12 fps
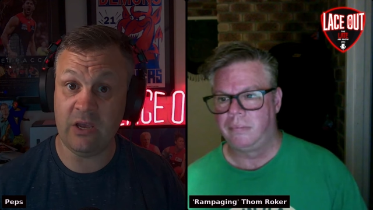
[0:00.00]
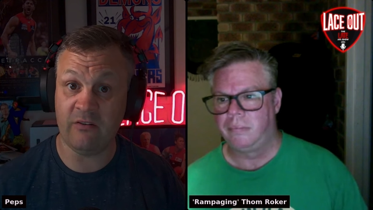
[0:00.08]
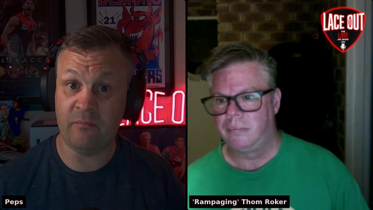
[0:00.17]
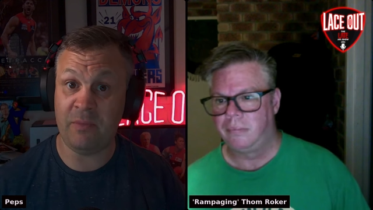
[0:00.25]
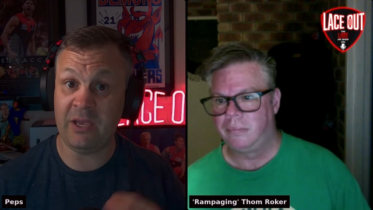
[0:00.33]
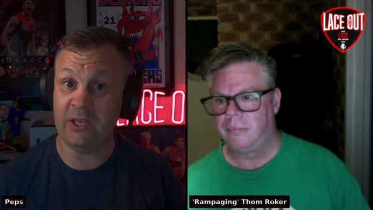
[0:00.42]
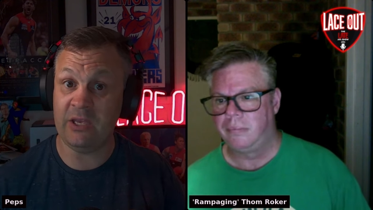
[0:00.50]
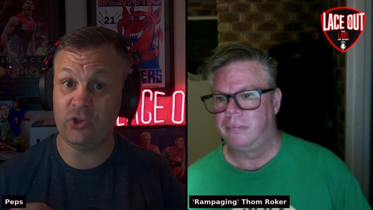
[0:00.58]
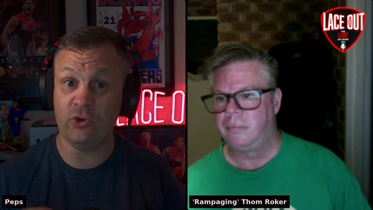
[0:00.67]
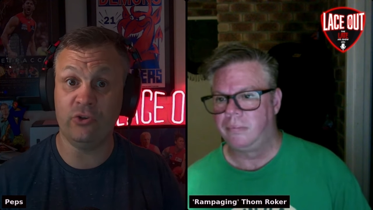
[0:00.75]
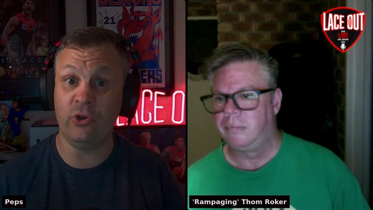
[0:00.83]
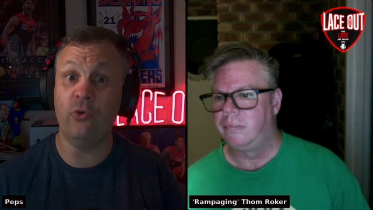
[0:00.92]
Speaker 1: of picking and
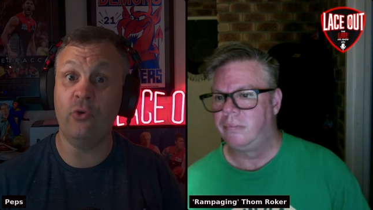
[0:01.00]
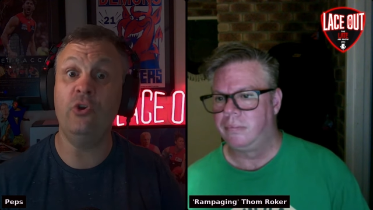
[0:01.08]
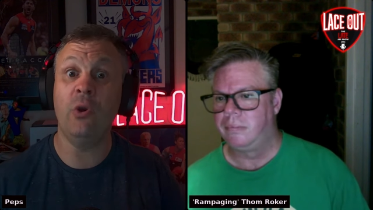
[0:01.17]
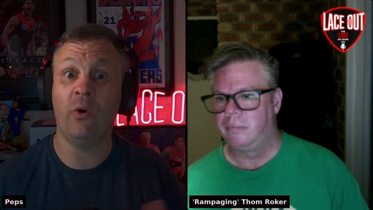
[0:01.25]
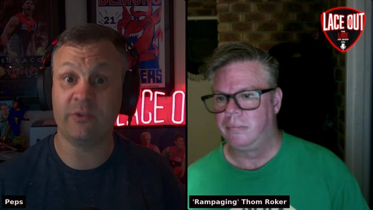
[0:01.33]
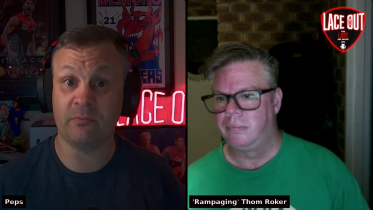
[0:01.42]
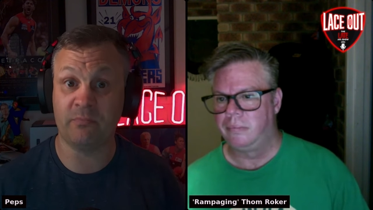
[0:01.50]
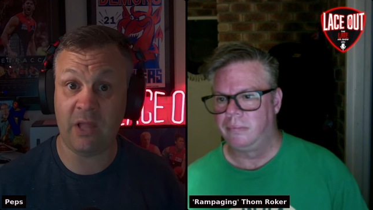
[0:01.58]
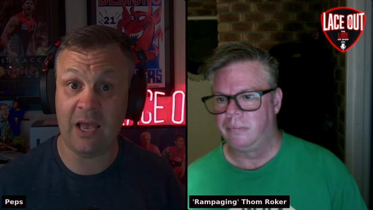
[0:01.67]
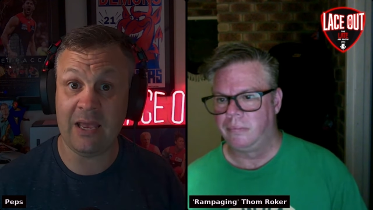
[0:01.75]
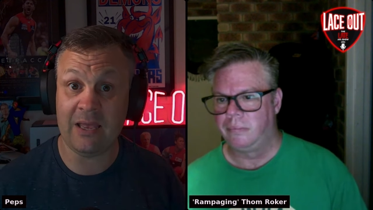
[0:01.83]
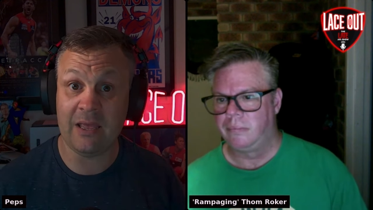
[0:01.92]
choosing who you want to
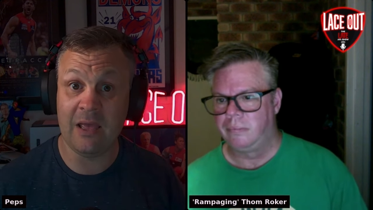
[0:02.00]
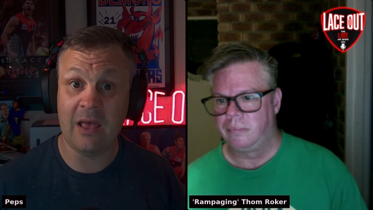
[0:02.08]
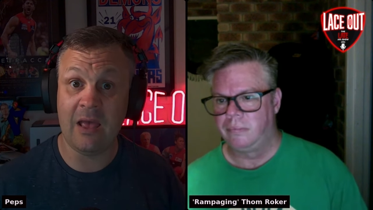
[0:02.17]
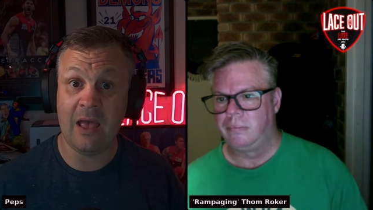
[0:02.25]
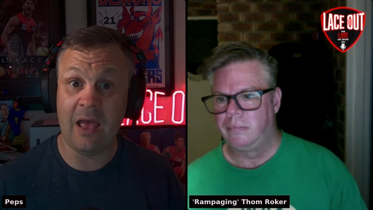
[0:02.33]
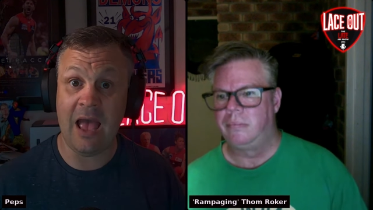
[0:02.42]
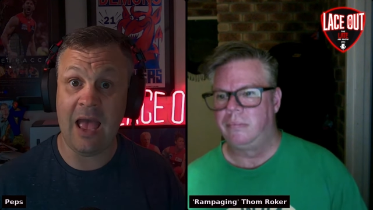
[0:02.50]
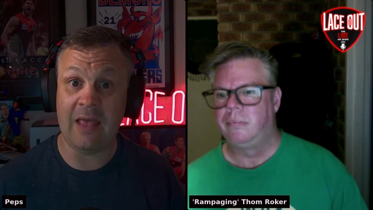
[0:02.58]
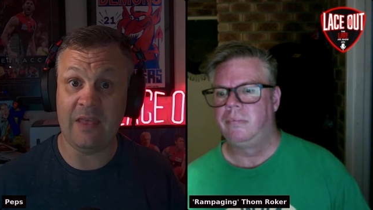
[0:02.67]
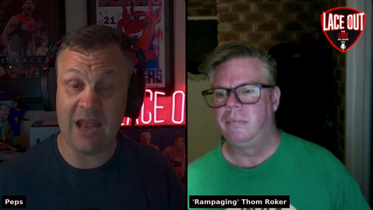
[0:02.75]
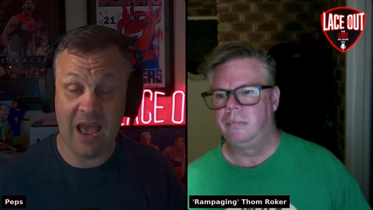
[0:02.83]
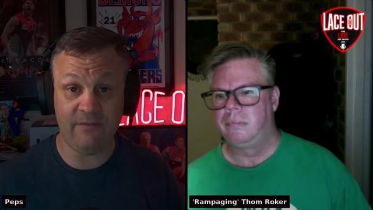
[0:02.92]
play,
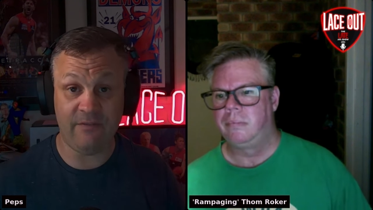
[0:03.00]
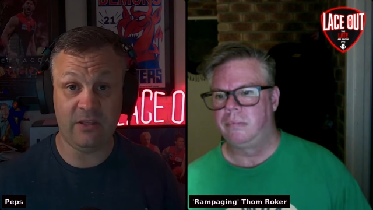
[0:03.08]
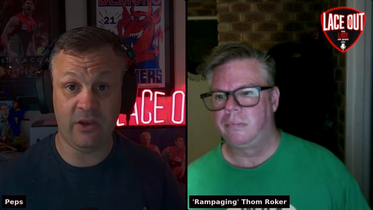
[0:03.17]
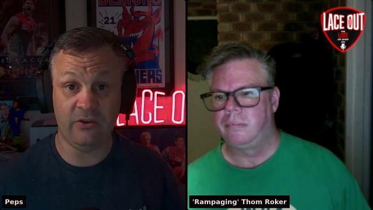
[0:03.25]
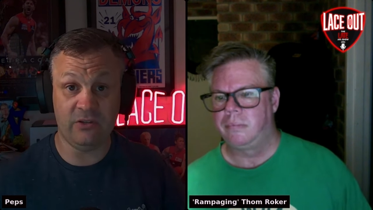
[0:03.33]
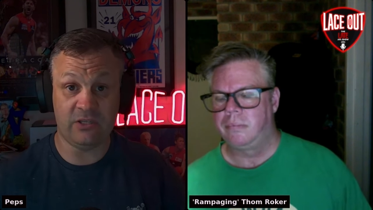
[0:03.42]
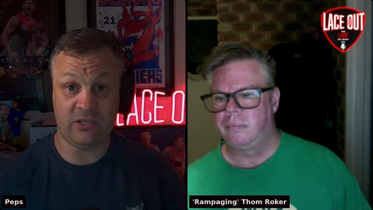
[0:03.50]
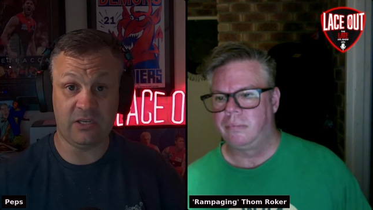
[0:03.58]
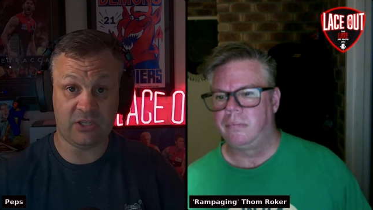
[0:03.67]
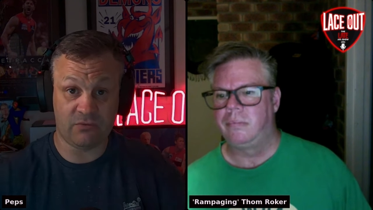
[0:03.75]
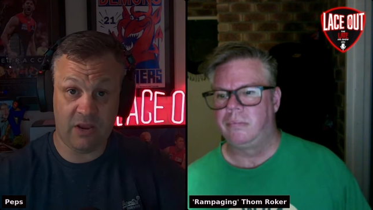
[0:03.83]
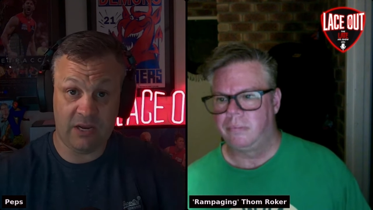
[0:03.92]
and then having those
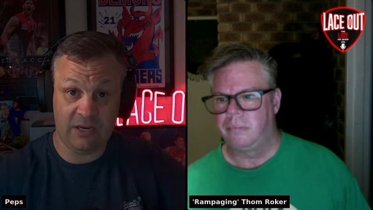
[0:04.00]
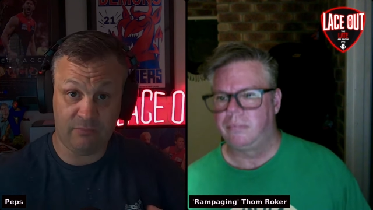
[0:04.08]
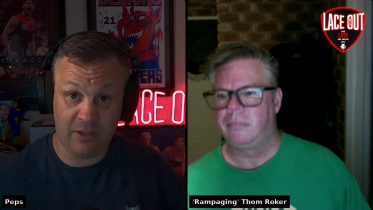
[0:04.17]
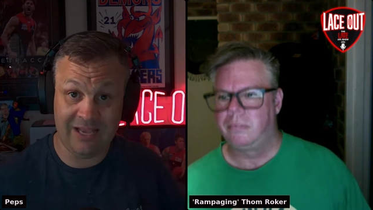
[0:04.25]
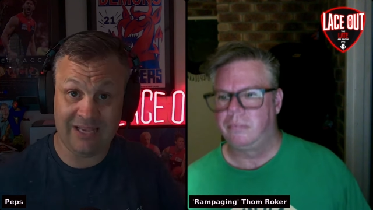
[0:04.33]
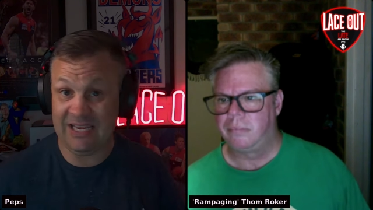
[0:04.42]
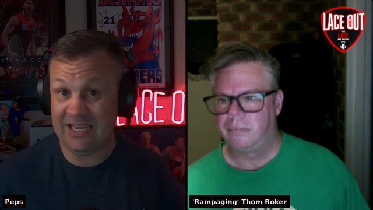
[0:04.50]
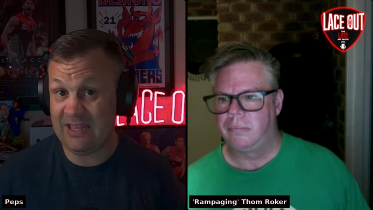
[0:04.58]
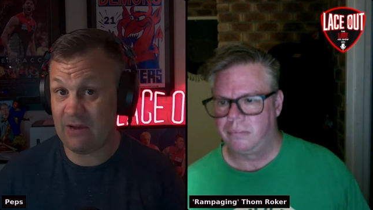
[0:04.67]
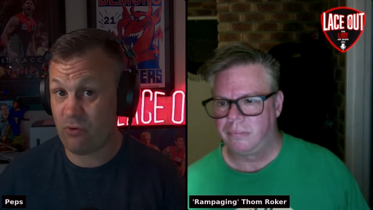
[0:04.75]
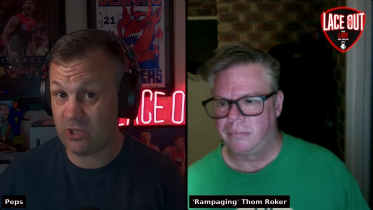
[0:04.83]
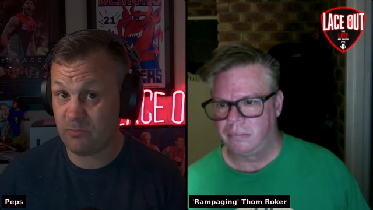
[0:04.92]
surrounding players in
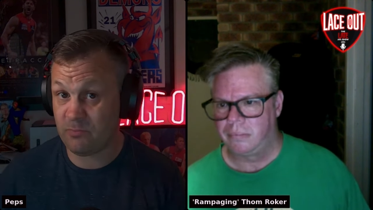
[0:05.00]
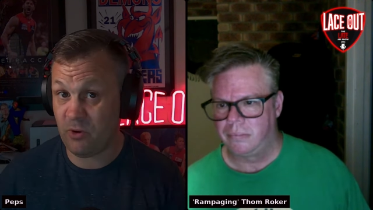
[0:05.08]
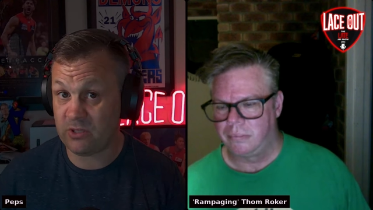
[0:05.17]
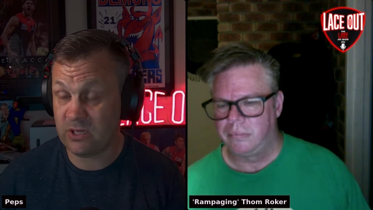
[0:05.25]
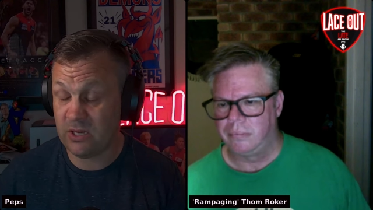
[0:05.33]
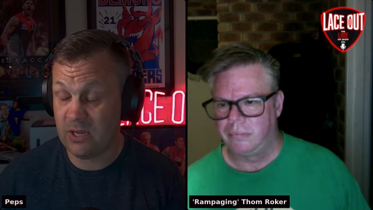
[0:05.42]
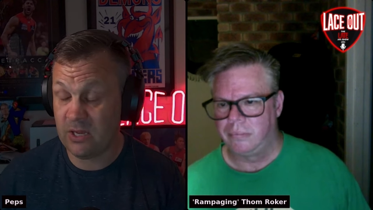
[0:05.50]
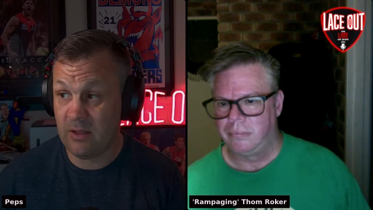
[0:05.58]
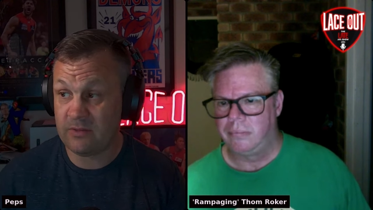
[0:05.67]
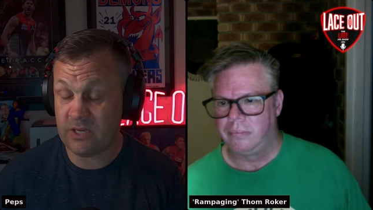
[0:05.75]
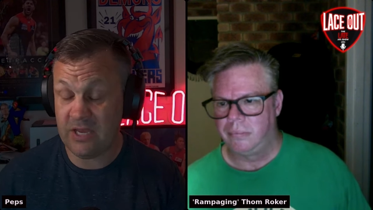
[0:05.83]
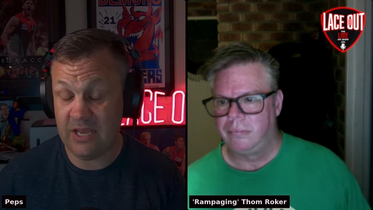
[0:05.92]
their right spots.
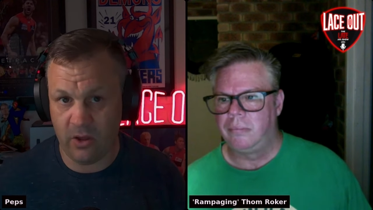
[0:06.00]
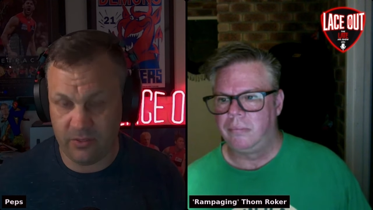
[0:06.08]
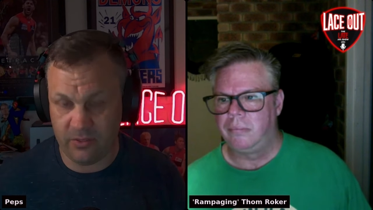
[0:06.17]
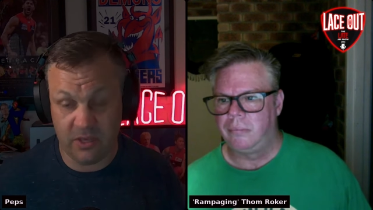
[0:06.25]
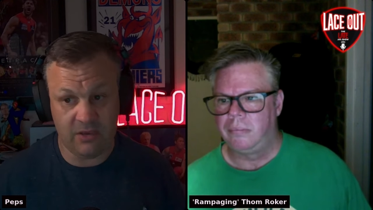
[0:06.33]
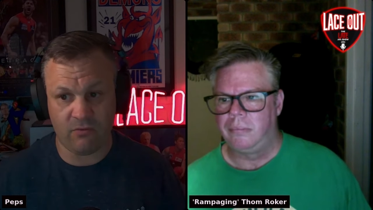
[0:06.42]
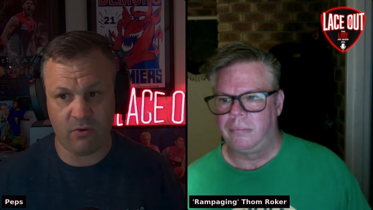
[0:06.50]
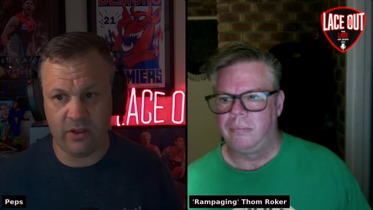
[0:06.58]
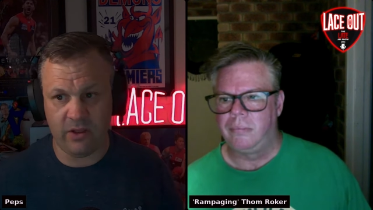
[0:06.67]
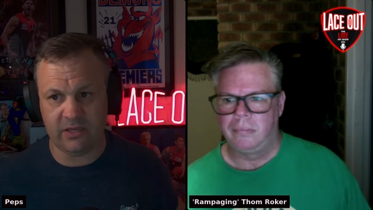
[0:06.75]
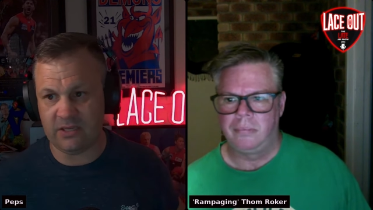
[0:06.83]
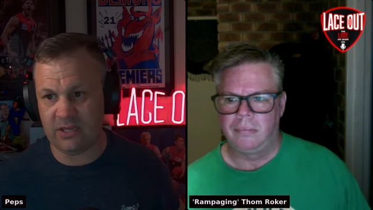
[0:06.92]
So I think you're right.
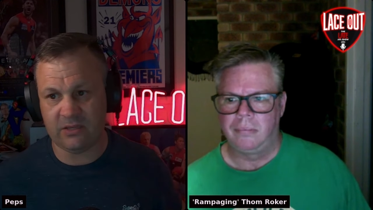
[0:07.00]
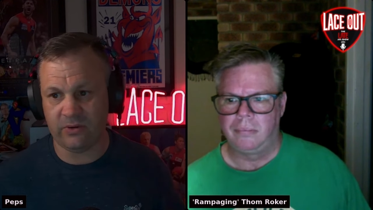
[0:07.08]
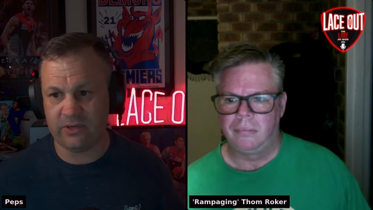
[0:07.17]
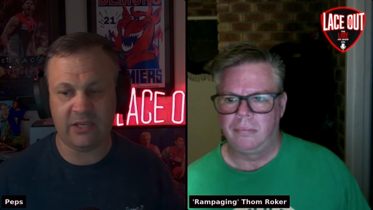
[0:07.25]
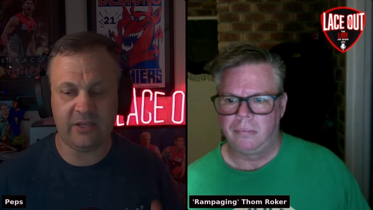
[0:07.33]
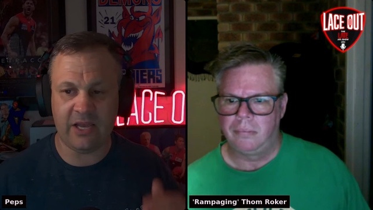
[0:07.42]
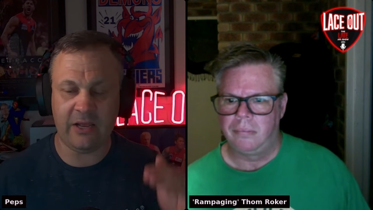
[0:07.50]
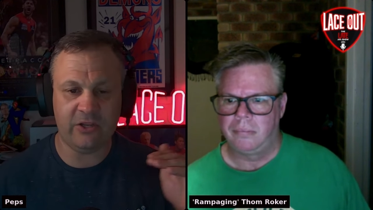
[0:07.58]
Look, it's either going